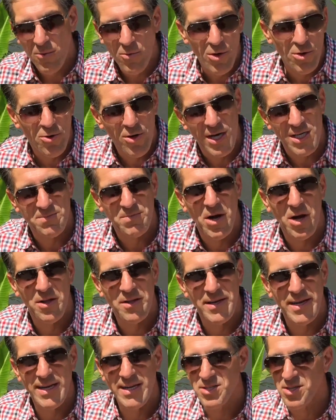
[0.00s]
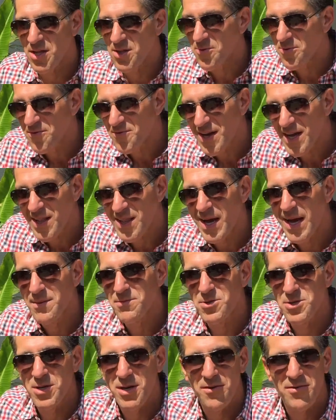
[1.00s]
will cross-pollinate each other. We've got a
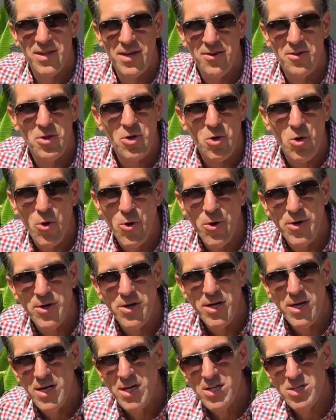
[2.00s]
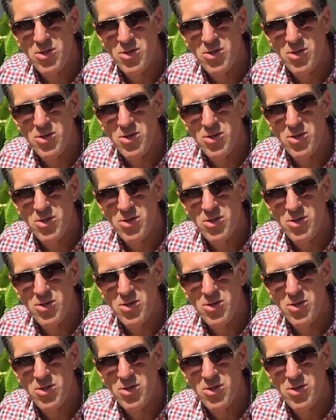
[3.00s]
lime tree over there in the corner.